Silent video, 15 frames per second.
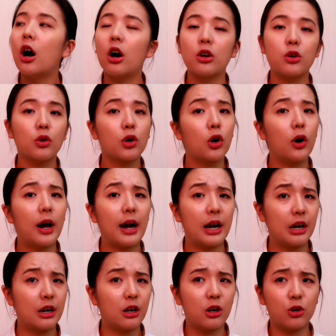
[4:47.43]
or you go
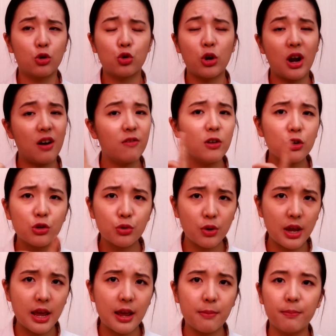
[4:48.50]
on a travel
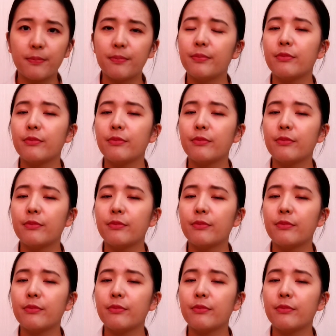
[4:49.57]
trip,